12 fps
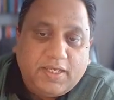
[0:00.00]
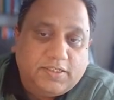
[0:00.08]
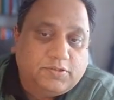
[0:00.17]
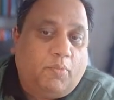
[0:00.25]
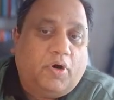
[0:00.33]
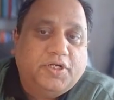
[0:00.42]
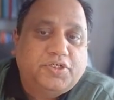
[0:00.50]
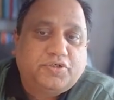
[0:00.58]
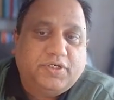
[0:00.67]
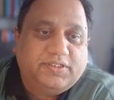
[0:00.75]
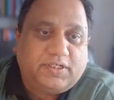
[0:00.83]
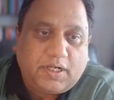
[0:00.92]
is
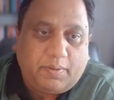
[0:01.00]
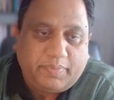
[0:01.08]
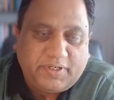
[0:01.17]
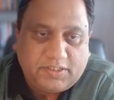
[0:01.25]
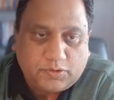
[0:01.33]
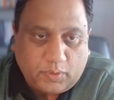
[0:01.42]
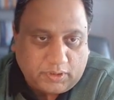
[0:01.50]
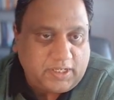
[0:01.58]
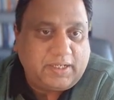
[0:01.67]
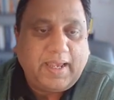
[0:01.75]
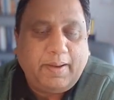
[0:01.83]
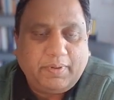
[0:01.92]
monitoring the company's
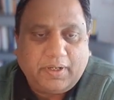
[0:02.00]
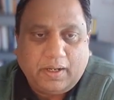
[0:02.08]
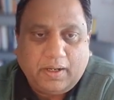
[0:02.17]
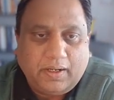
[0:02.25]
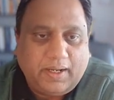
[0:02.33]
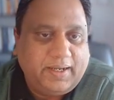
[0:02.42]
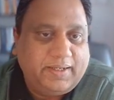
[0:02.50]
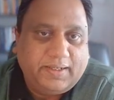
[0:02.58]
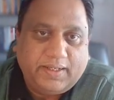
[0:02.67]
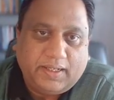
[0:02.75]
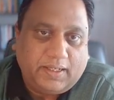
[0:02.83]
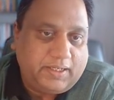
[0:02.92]
working capital
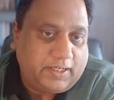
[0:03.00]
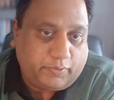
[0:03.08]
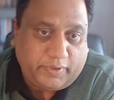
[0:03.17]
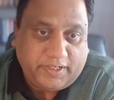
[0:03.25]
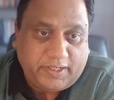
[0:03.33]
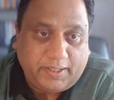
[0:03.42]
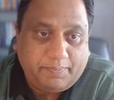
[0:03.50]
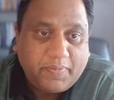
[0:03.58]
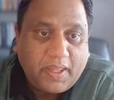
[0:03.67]
and liquidity.